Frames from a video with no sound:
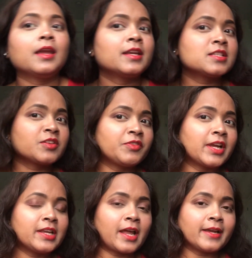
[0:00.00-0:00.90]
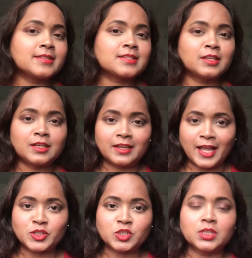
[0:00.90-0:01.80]
It is a very nice,
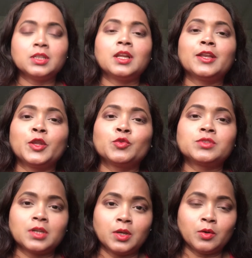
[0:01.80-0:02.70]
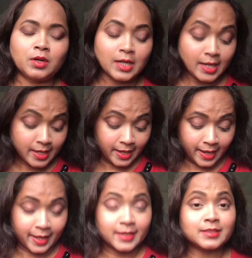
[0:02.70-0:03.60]
natural, neutral look,
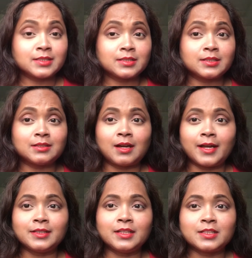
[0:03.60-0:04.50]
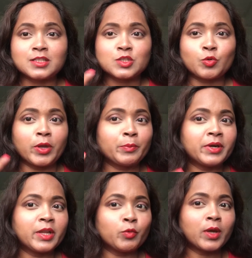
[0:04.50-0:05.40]
and I think it is going
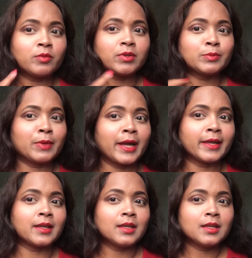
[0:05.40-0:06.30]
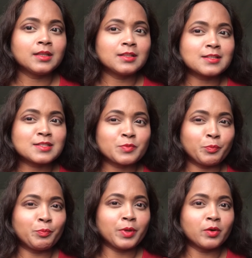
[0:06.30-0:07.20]
pretty well with my this
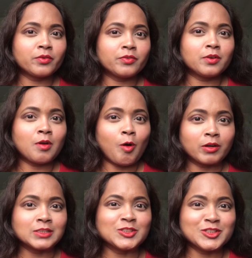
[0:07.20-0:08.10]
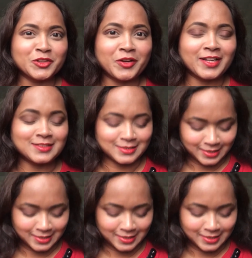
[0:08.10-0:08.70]
beautiful orangey red.